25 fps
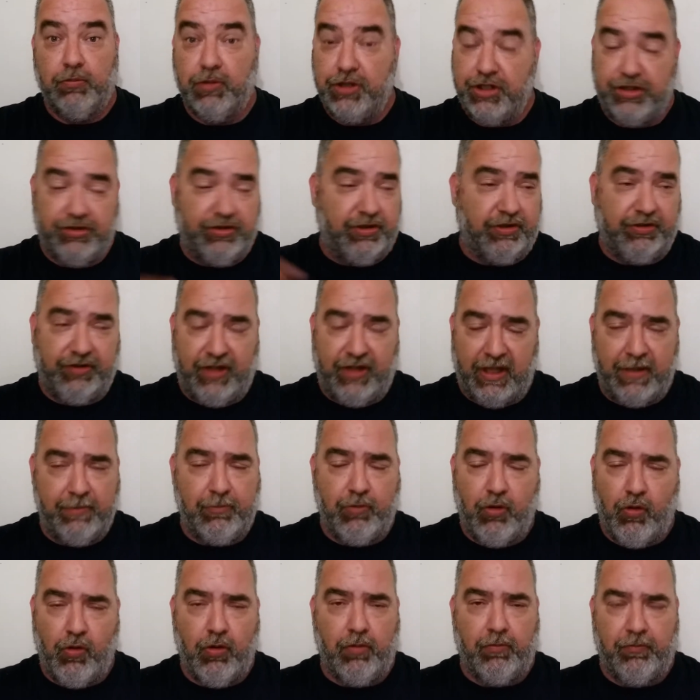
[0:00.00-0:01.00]
is the same
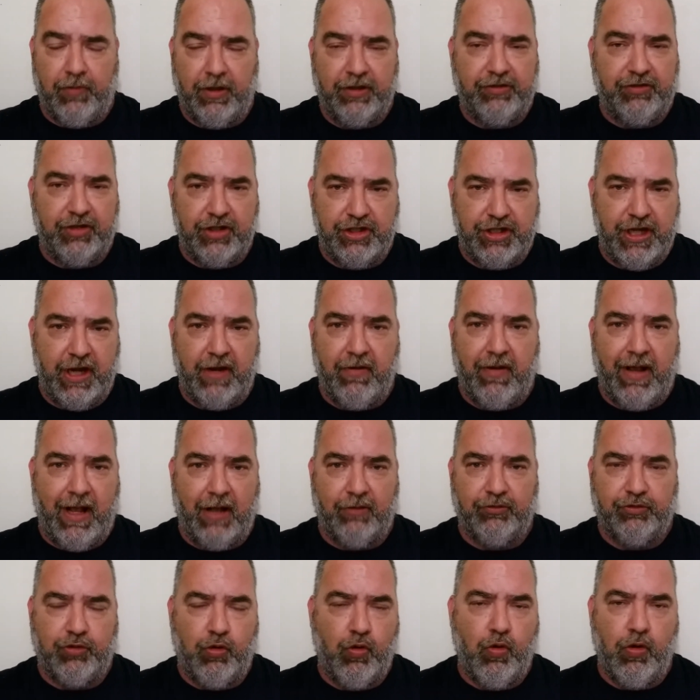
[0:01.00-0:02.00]
court, it's the jailhouse
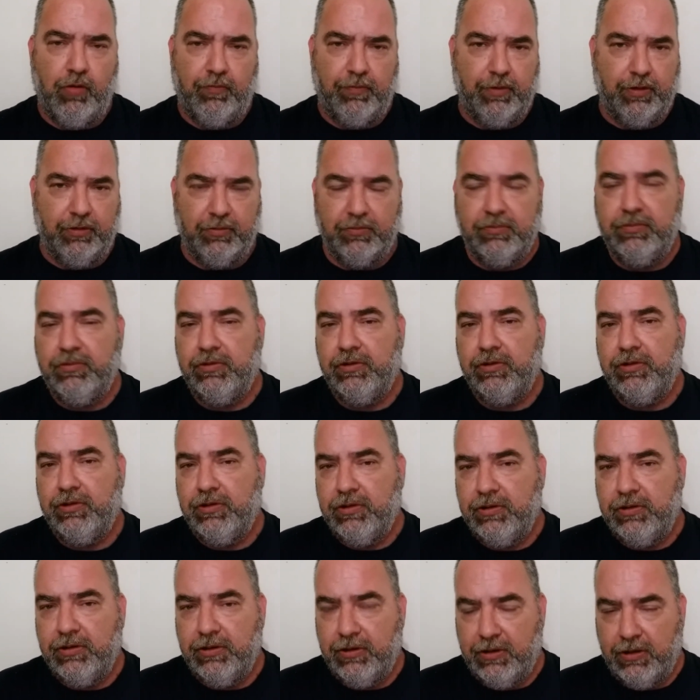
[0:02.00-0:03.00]
courtroom.
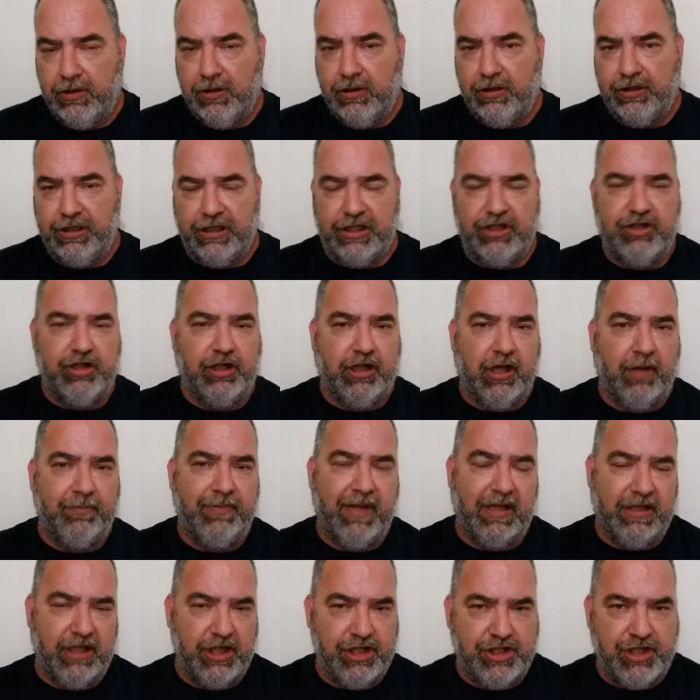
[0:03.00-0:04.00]
Need you to come down
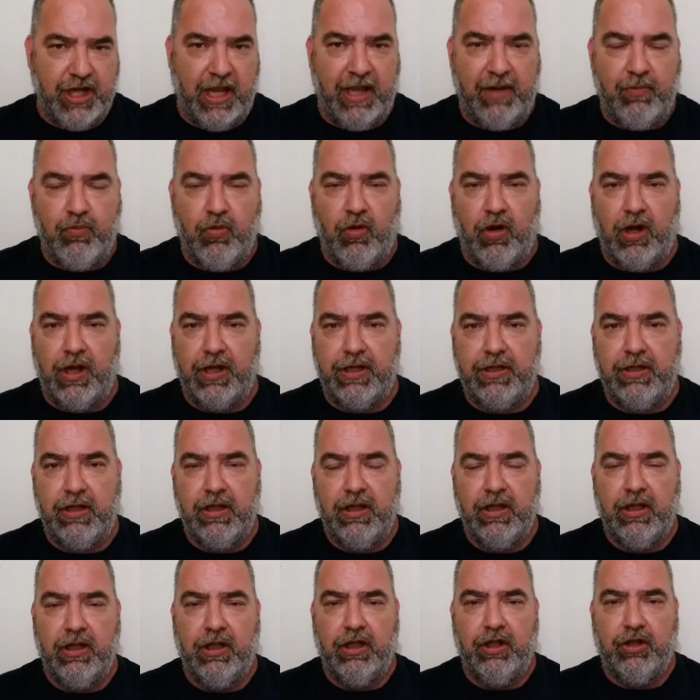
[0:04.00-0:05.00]
to J1
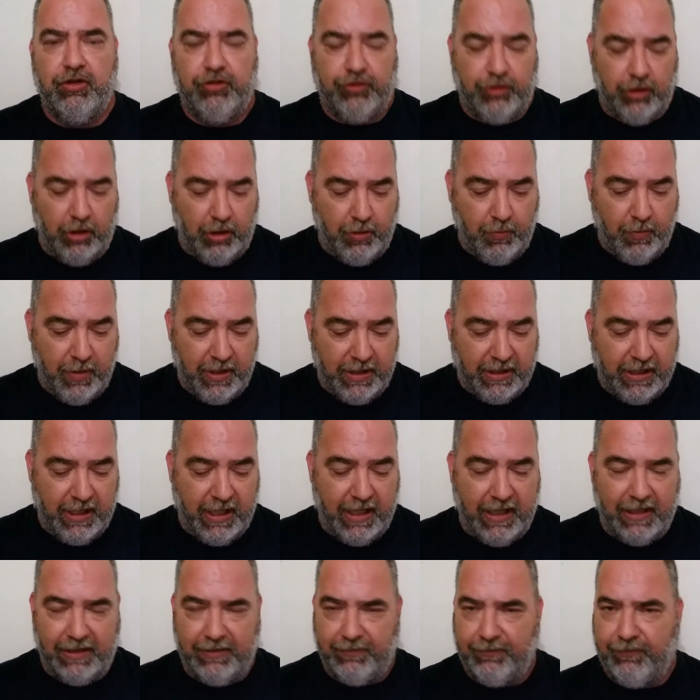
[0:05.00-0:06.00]
so that we
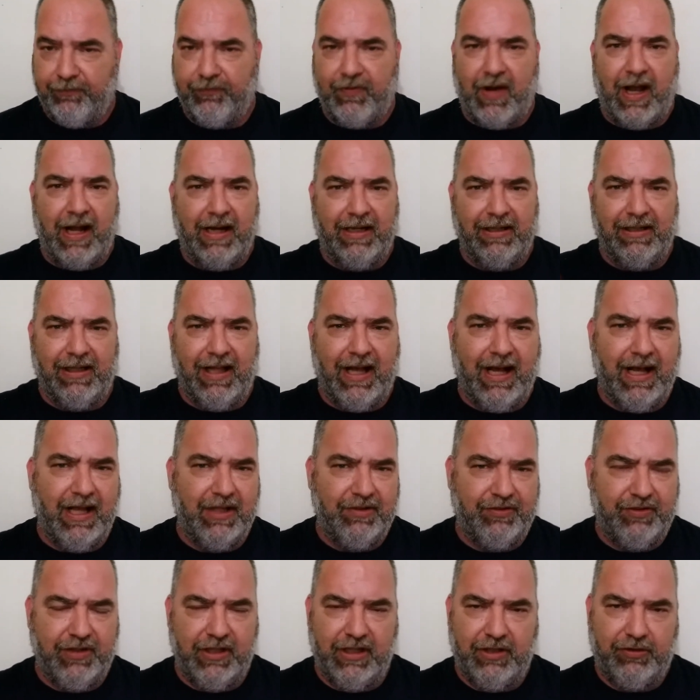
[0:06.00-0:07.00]
can finalize
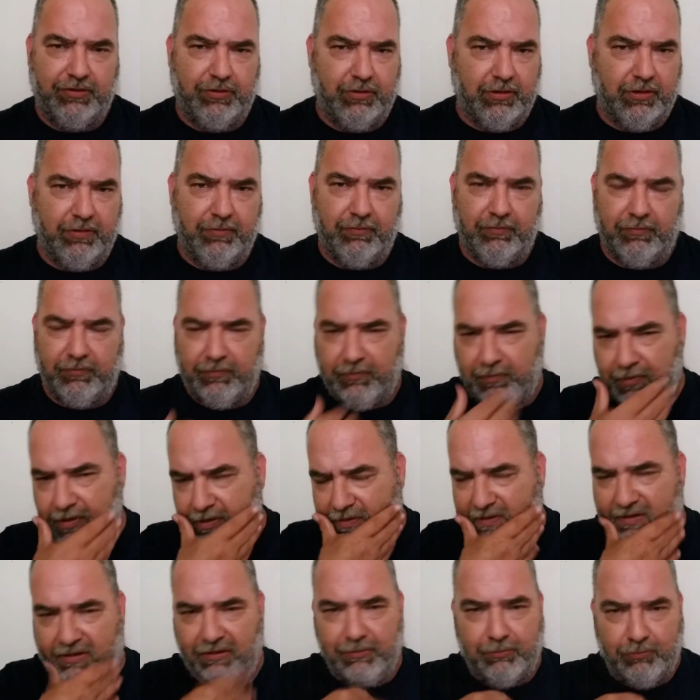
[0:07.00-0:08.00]
this or
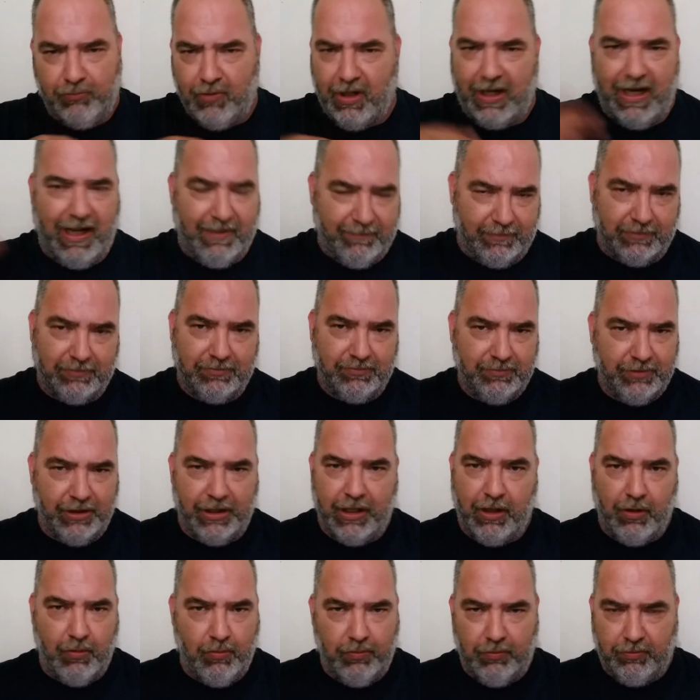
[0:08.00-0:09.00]
whatever, you
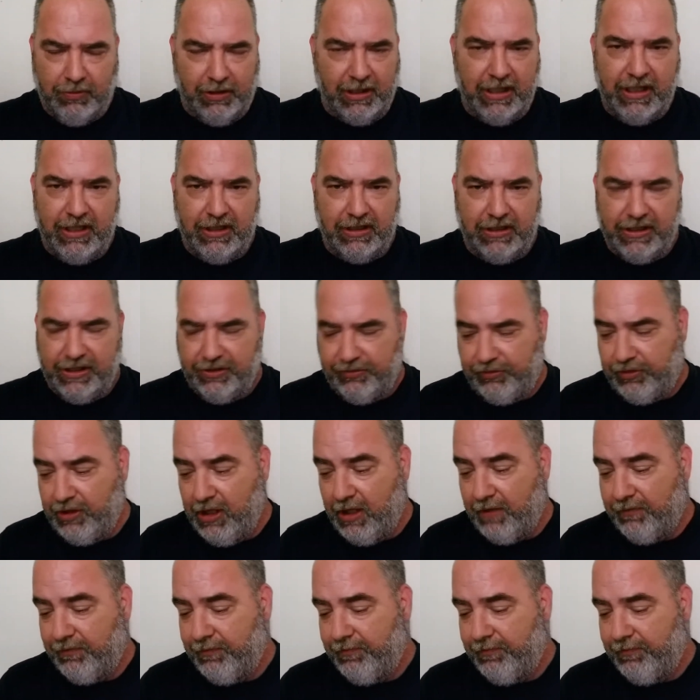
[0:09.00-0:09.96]
know, legally stuff.